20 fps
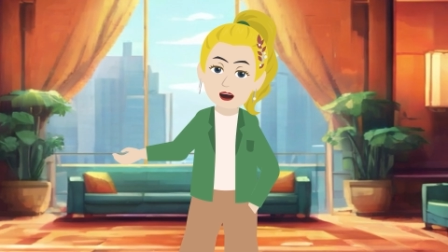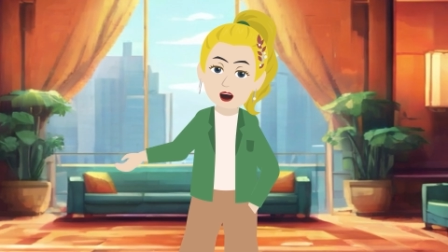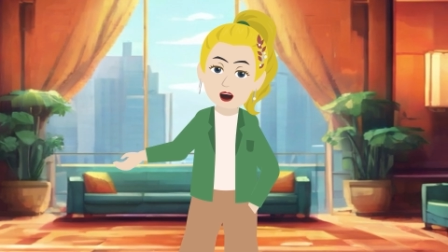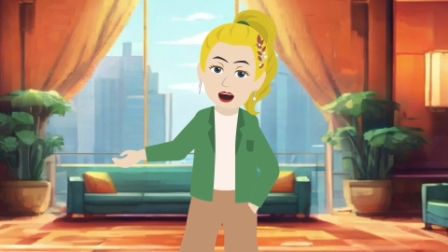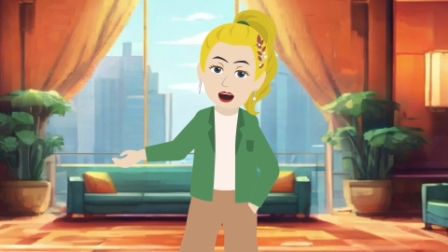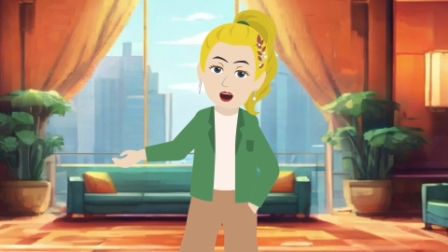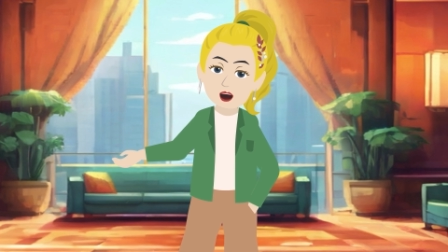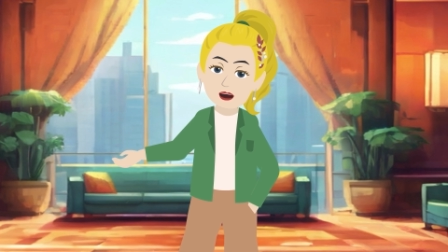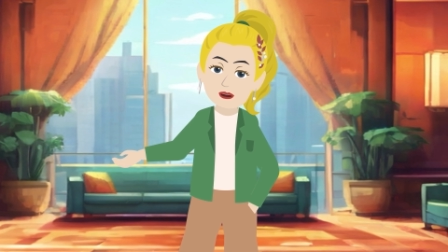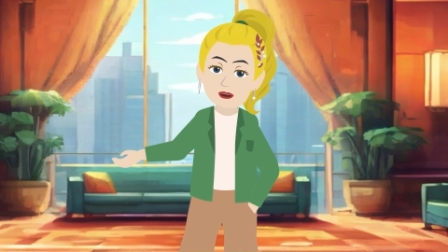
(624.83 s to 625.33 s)

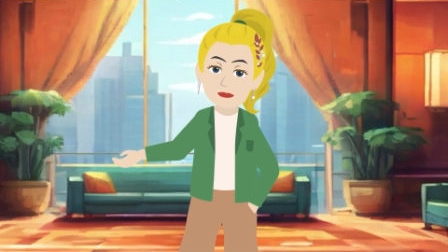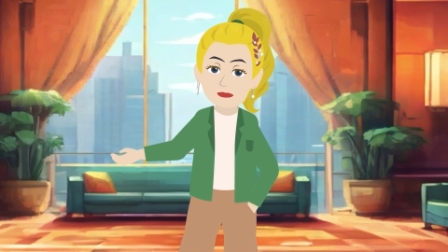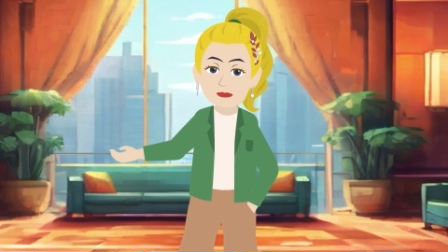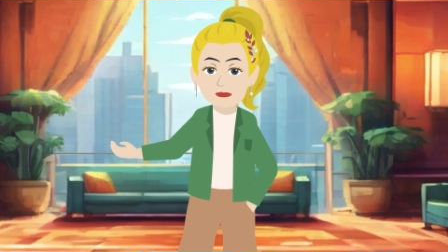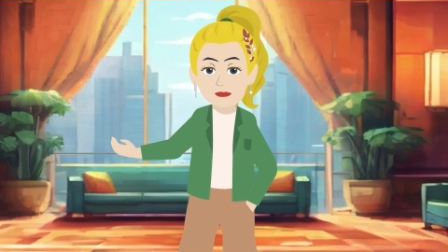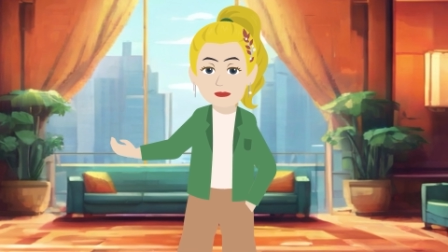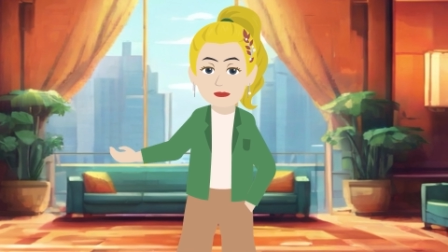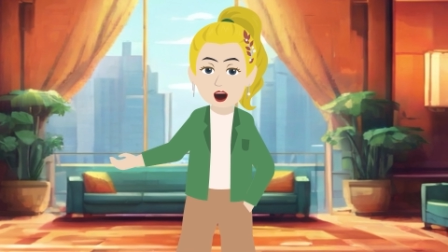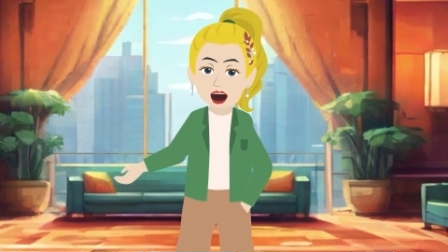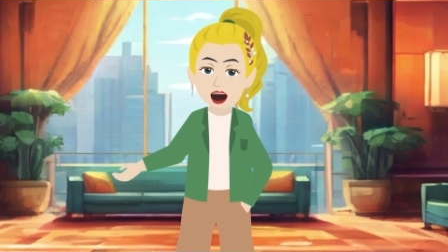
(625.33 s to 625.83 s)
more,
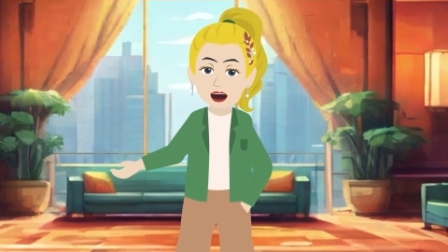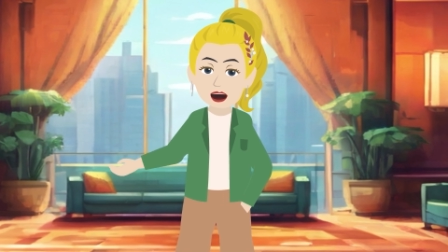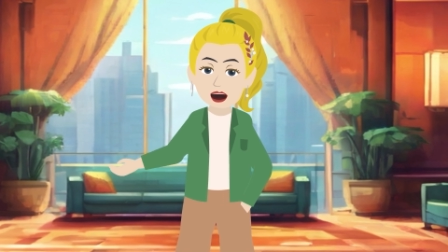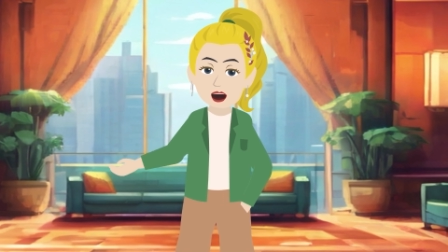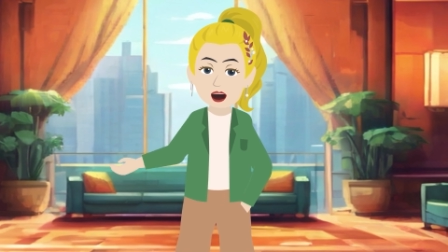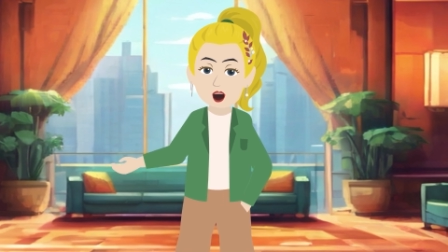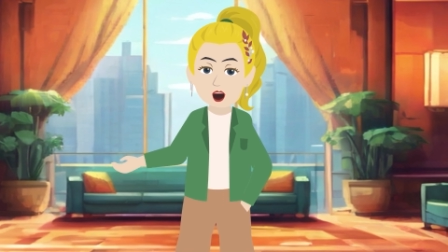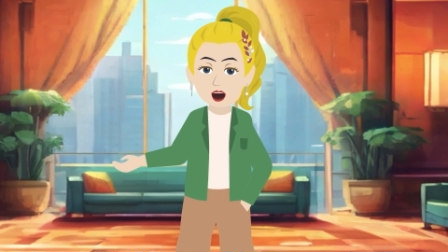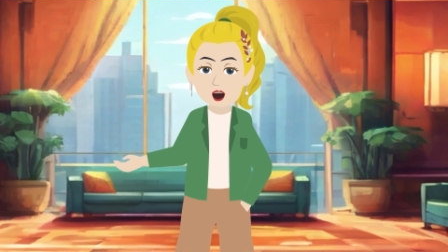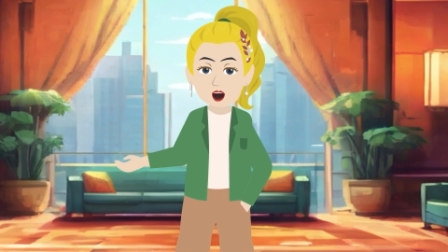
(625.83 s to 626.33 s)
then
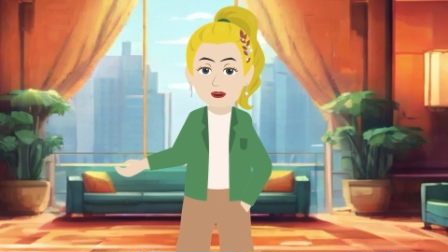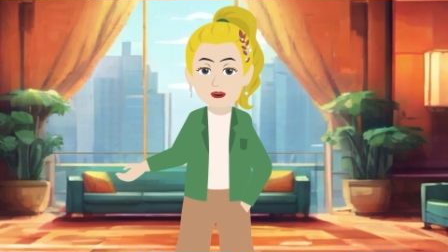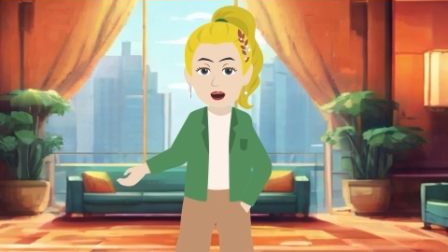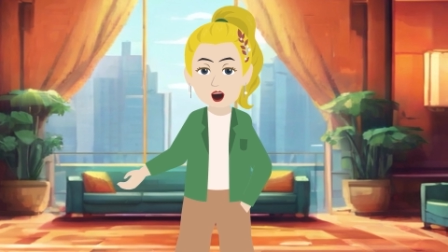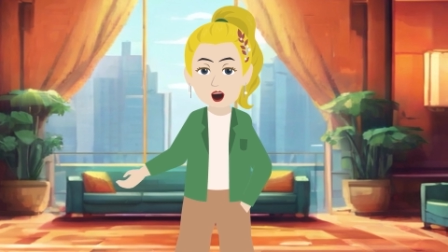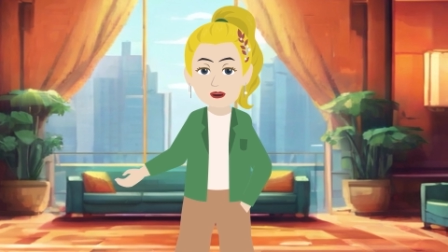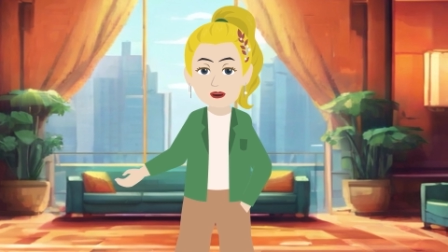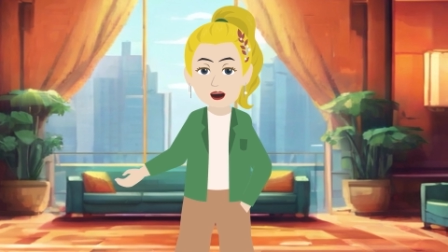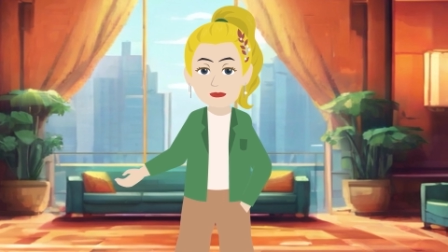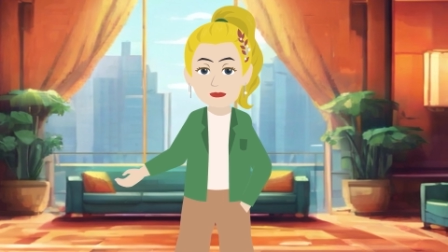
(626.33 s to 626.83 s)
my life
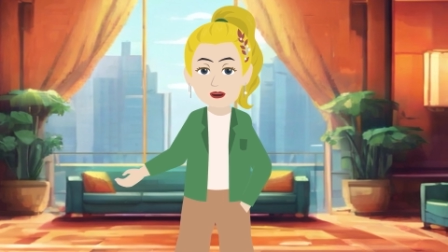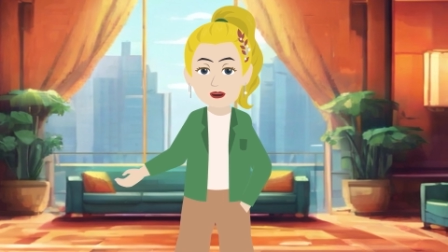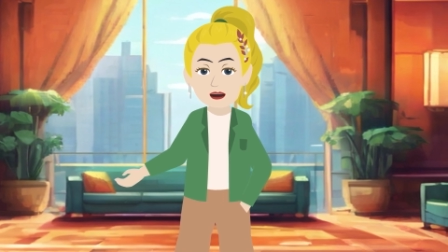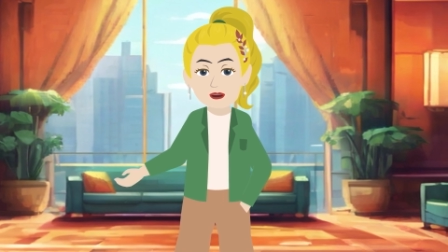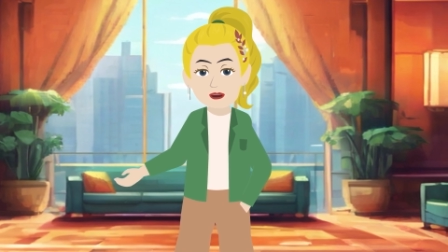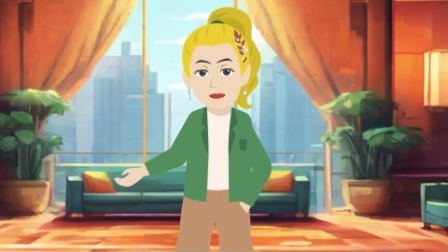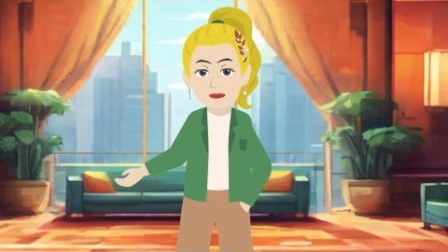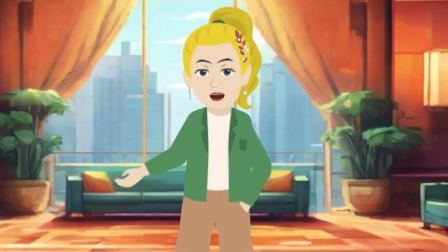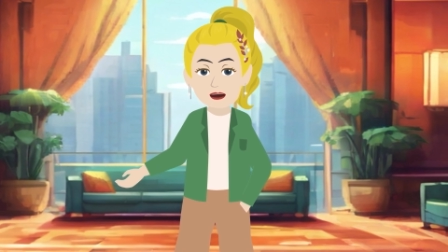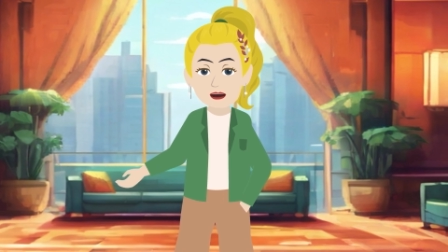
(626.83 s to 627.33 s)
will be
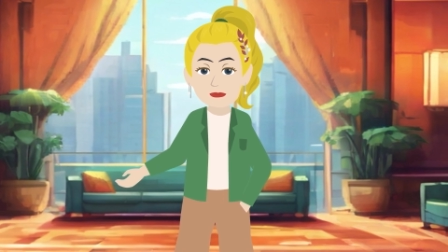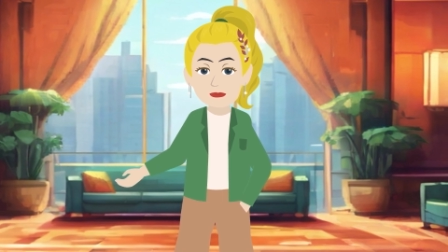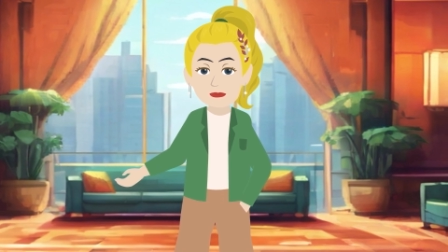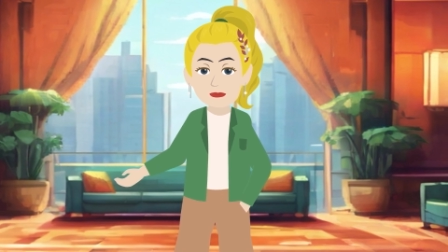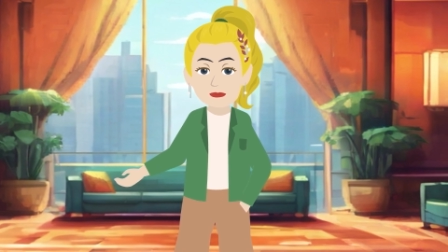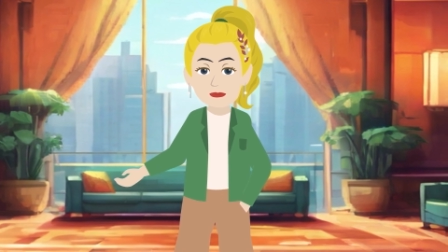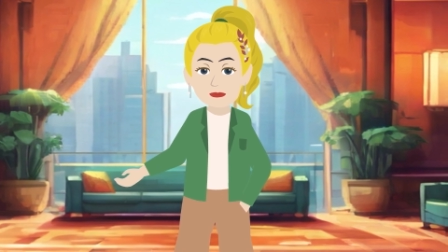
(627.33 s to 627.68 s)
transformed.